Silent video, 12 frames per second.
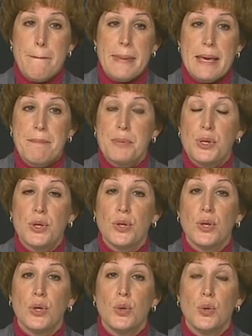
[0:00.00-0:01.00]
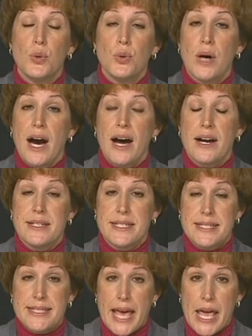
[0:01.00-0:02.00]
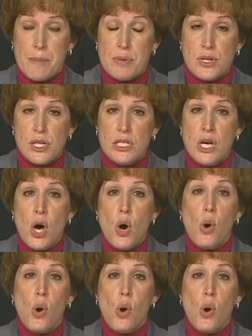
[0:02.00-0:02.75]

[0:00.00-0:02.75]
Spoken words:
people who are disabled